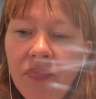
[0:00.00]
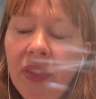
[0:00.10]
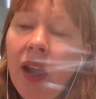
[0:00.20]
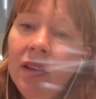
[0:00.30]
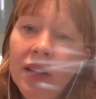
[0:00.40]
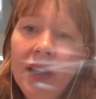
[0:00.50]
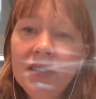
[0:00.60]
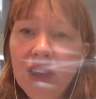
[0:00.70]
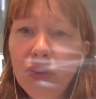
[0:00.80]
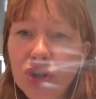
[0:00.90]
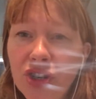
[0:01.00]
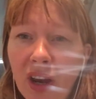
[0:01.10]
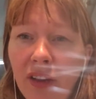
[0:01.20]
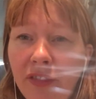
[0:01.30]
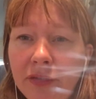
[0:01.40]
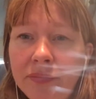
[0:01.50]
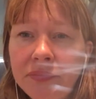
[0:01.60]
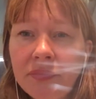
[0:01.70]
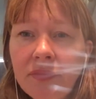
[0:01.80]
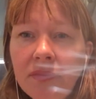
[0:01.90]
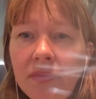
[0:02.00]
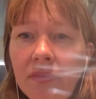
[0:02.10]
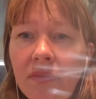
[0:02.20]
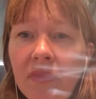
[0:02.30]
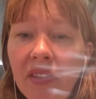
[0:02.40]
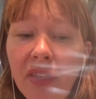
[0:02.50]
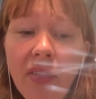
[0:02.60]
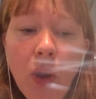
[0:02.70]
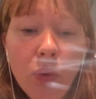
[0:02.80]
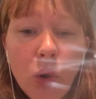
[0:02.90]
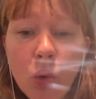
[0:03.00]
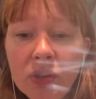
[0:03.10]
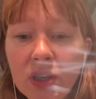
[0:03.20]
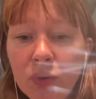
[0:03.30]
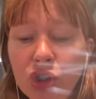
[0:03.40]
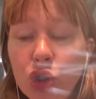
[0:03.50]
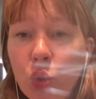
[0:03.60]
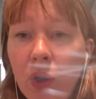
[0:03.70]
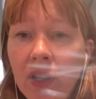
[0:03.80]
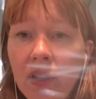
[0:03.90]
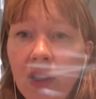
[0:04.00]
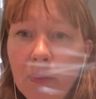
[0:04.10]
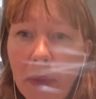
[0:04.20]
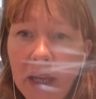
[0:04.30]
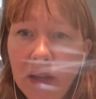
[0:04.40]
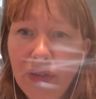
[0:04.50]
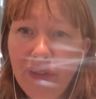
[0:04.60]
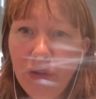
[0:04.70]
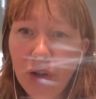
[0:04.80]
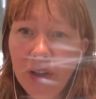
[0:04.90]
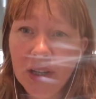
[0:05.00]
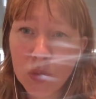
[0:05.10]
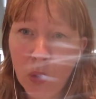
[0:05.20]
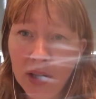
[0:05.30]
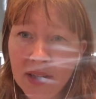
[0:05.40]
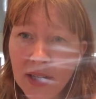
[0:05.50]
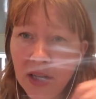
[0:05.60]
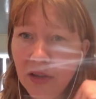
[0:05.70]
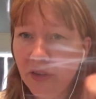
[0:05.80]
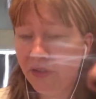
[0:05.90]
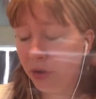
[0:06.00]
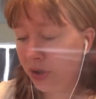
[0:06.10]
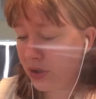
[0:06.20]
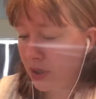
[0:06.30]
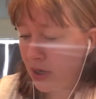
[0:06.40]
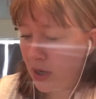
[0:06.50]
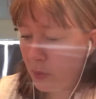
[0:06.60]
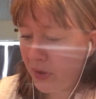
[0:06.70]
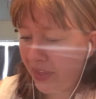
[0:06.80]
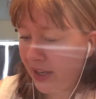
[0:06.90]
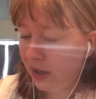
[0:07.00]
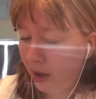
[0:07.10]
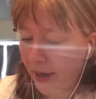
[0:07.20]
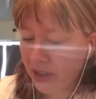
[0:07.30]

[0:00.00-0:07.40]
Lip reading: Unless they're a chef, then they would also enjoy making the food as well as eating the food. But they like